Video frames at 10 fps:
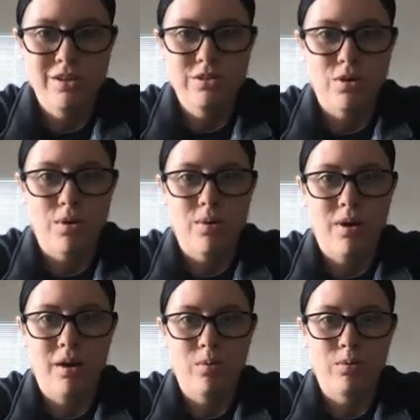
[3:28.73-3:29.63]
So
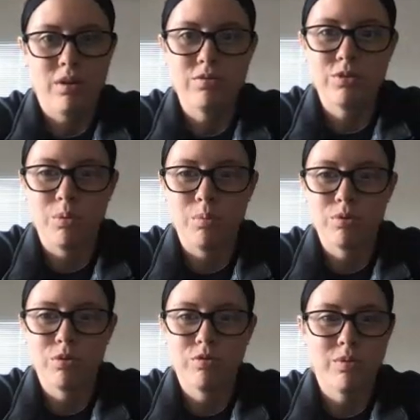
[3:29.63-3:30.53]
I would love to
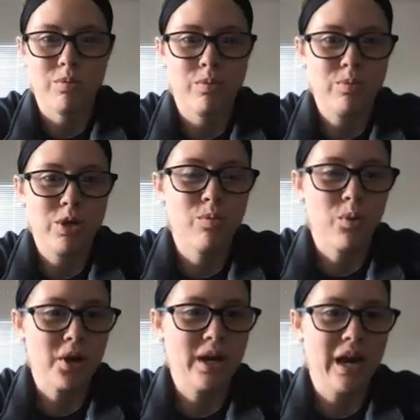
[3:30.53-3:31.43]
improve and keep
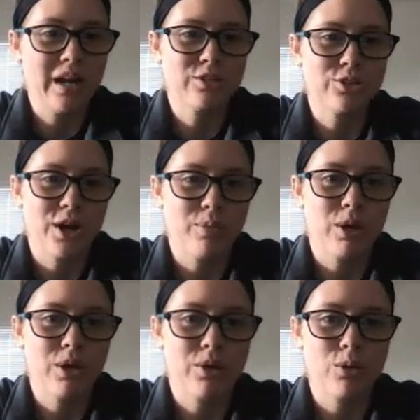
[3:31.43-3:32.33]
working at it to try to
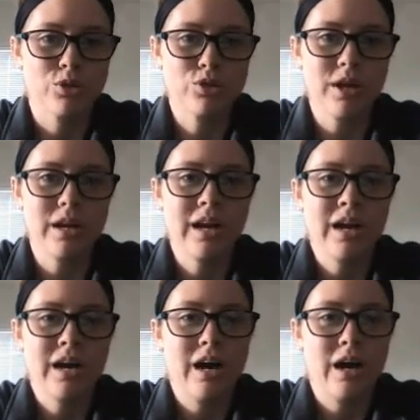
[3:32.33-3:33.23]
make it go straight,
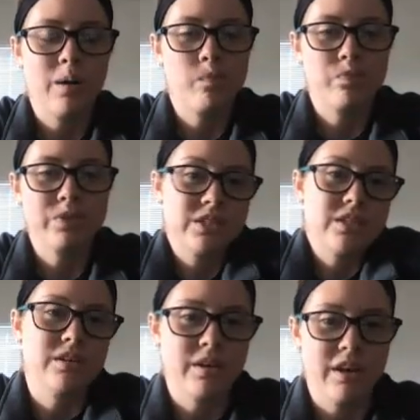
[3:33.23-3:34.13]
to
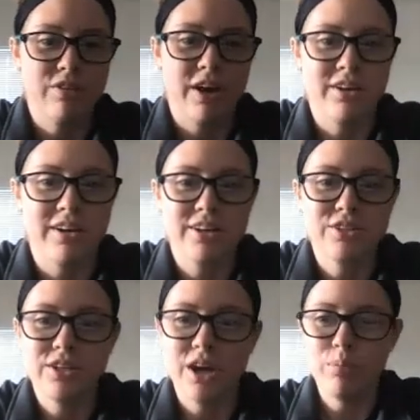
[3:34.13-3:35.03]
see if I could
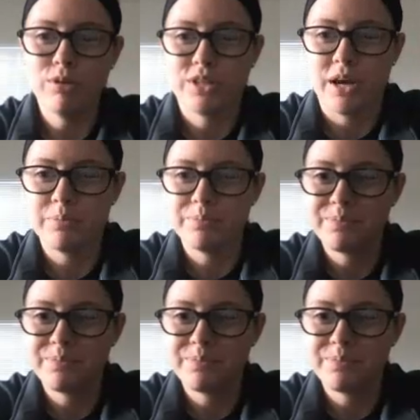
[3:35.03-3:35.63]
actually accomplish that.